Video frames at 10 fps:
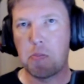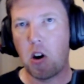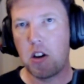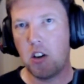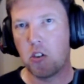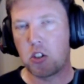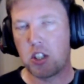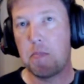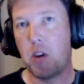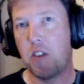might look
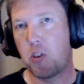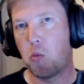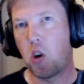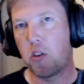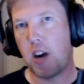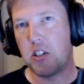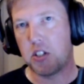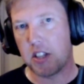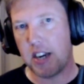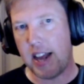similar from one race
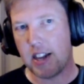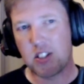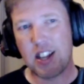to the next,